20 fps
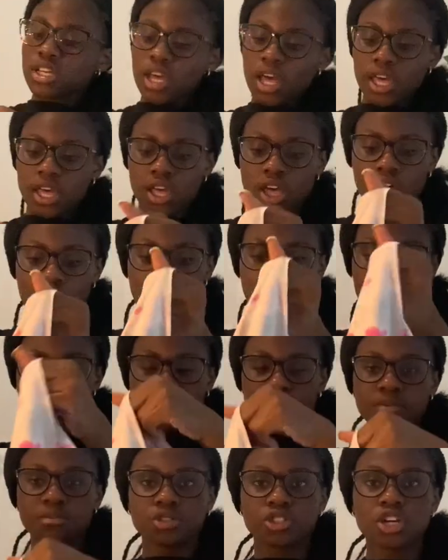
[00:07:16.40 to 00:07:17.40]
I
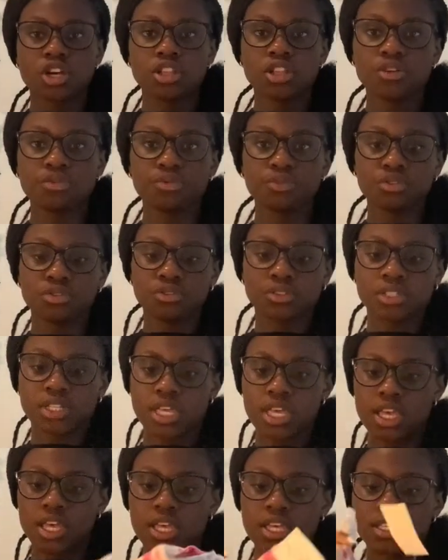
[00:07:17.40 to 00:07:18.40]
got from Charlotte Russe
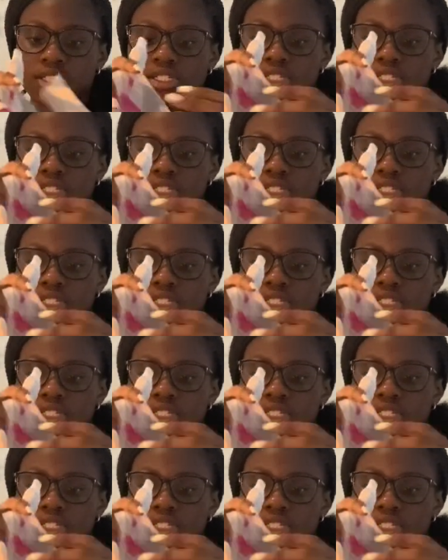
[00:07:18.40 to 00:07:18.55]
is